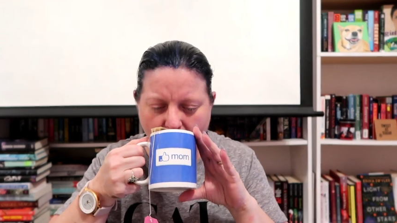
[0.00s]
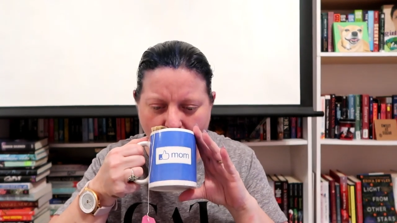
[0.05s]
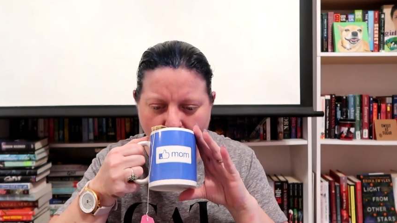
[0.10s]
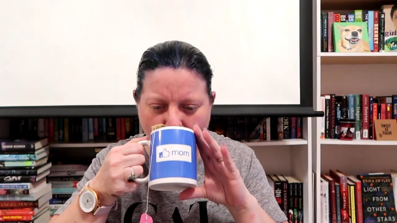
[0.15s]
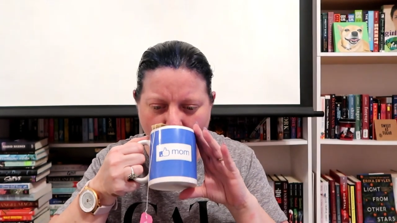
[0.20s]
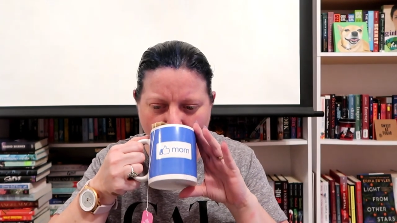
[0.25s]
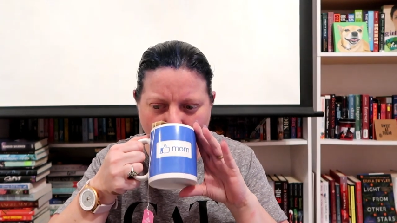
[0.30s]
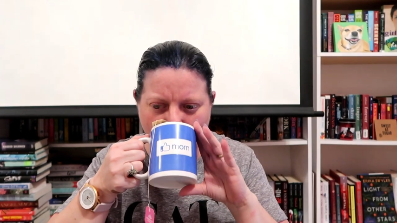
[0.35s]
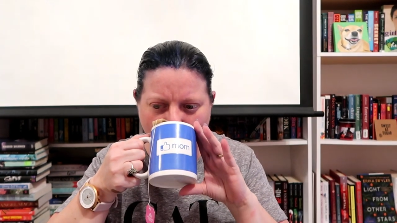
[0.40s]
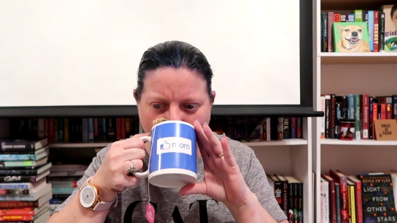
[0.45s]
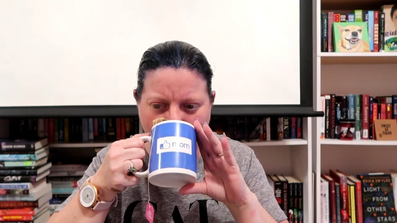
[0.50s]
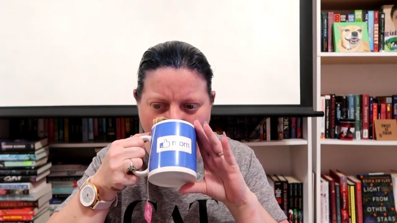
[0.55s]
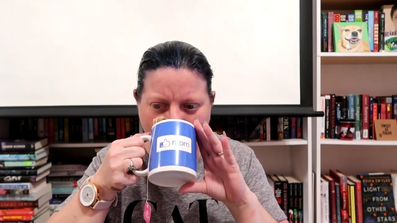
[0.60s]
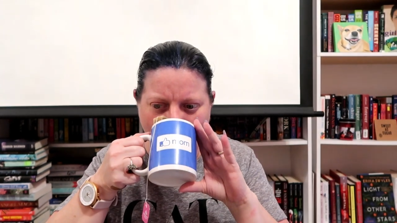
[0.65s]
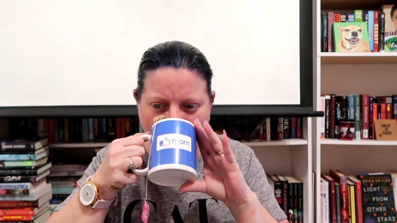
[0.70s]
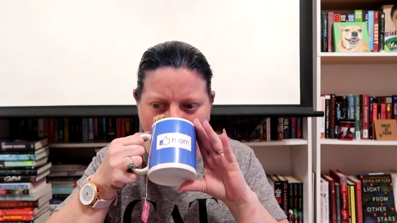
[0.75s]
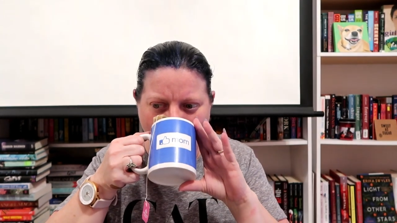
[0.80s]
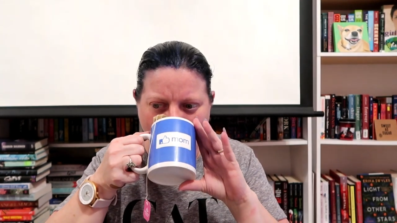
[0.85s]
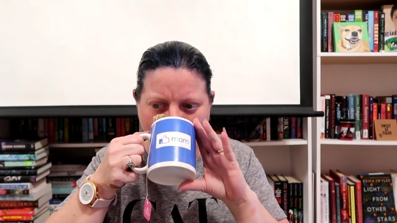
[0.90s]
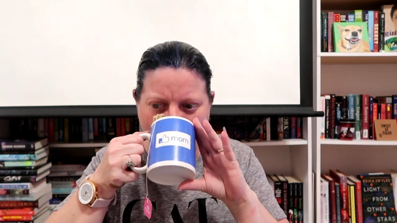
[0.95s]

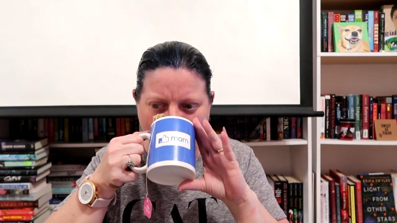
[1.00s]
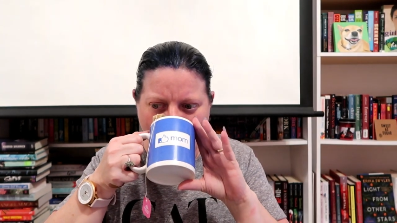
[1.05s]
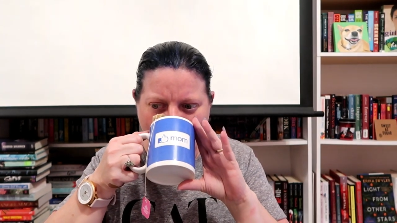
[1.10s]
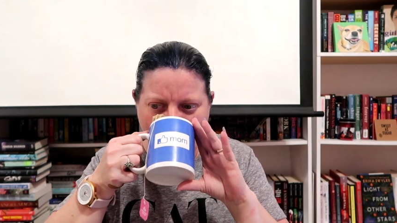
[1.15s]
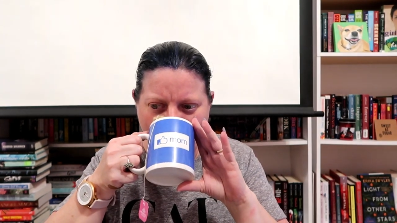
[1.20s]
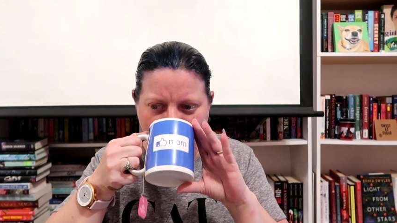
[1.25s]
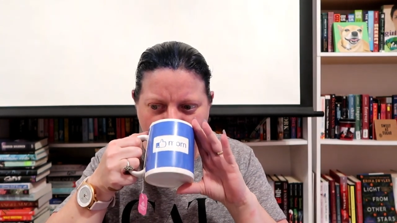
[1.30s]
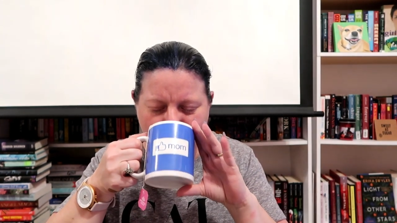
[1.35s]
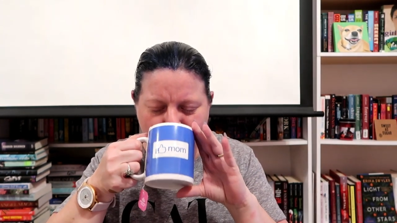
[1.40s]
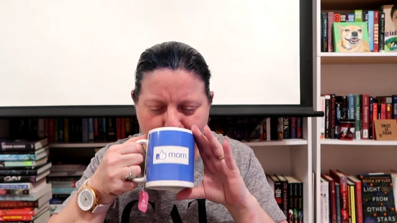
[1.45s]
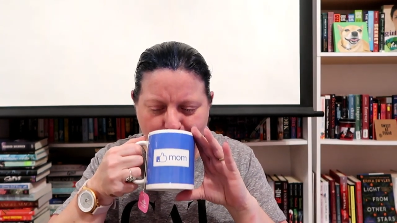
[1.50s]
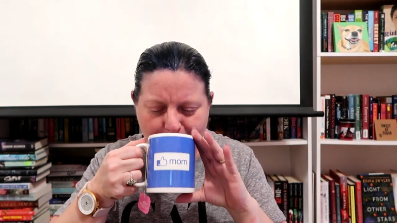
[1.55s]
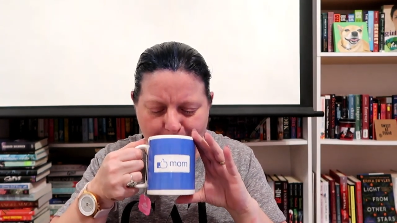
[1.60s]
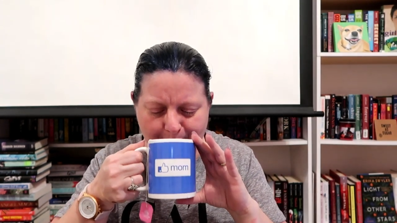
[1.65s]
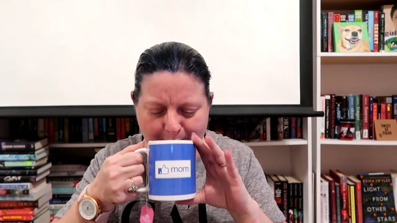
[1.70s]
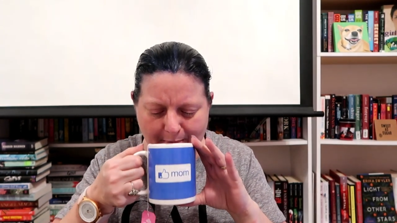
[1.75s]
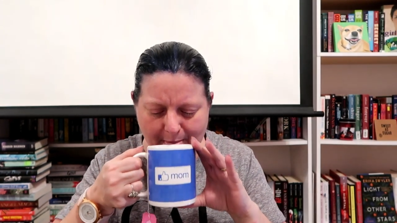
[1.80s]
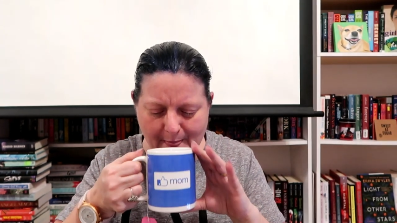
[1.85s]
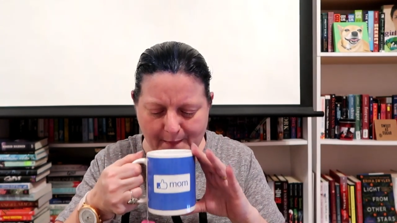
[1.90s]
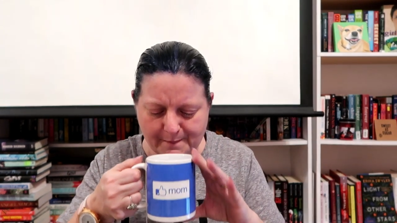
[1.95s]

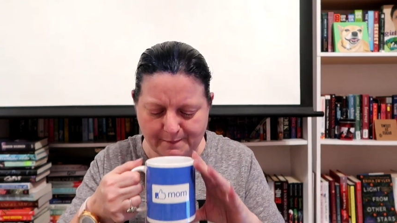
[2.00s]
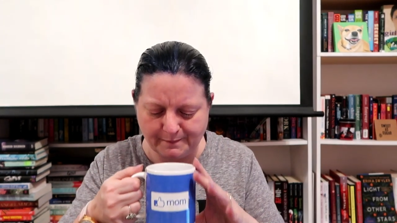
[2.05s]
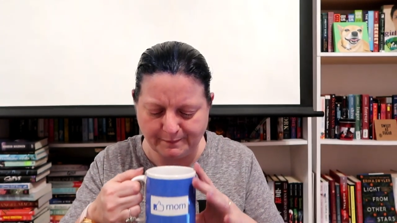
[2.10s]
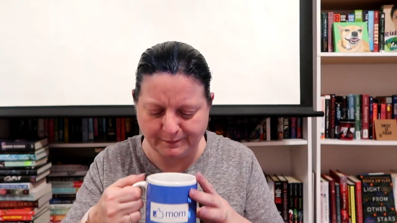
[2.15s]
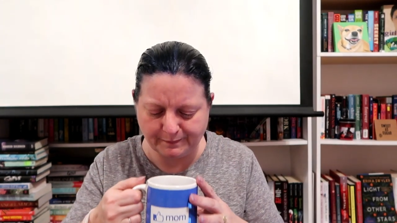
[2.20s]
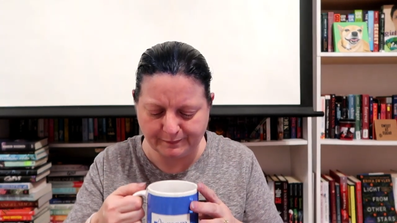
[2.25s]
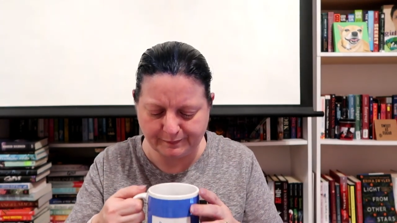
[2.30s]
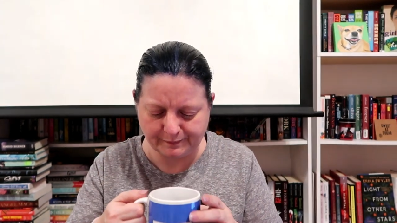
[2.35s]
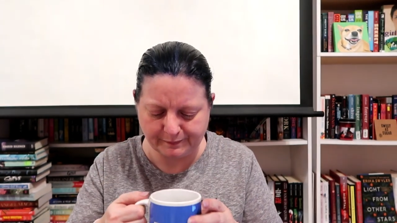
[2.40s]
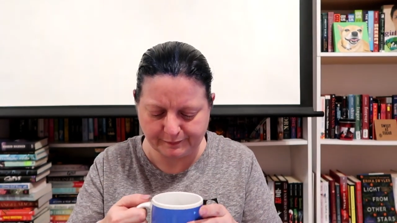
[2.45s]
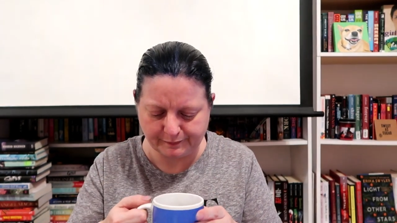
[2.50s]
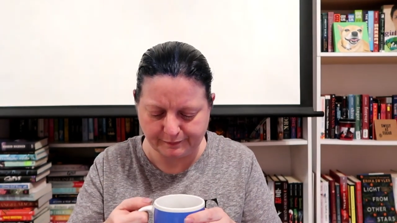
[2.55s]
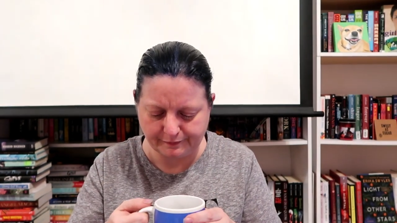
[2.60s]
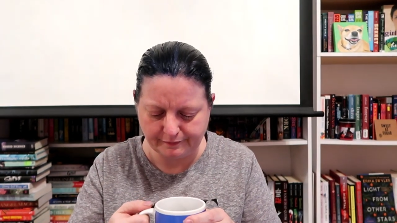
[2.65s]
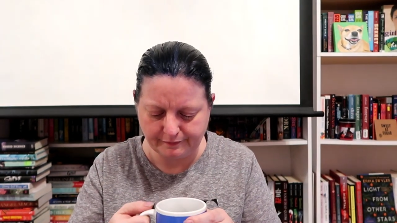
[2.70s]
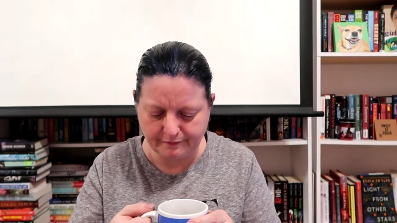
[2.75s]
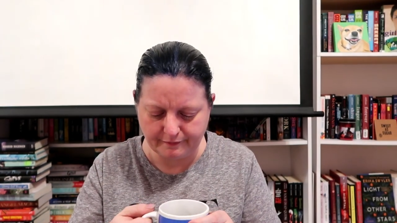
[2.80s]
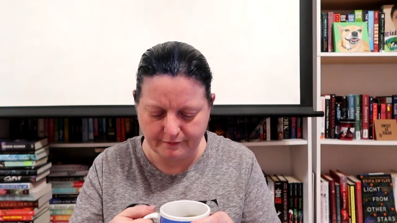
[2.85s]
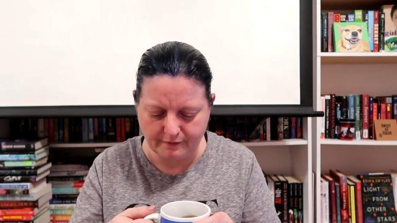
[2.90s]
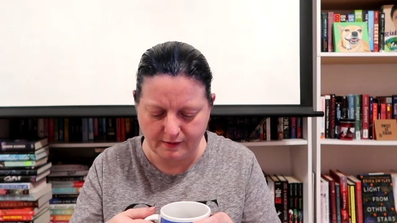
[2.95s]

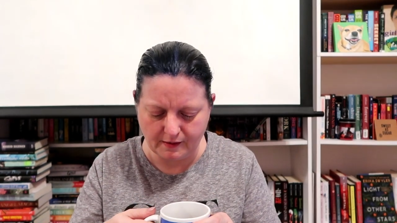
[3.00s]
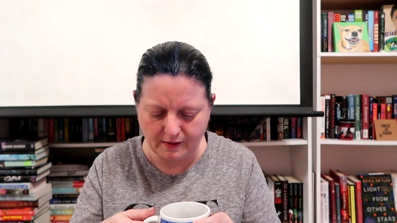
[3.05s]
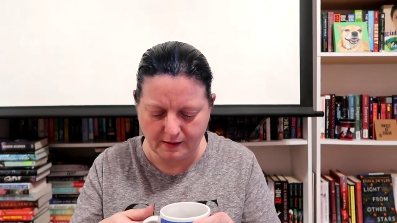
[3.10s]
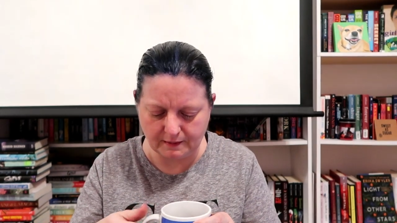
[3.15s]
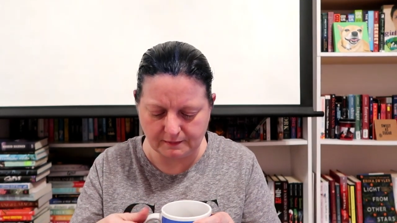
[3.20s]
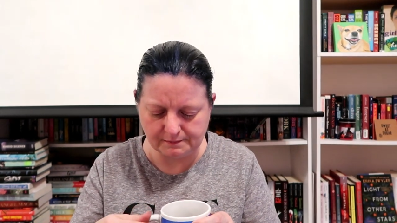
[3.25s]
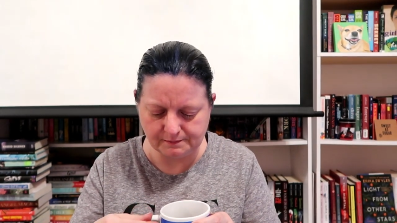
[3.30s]
Nobody speaks.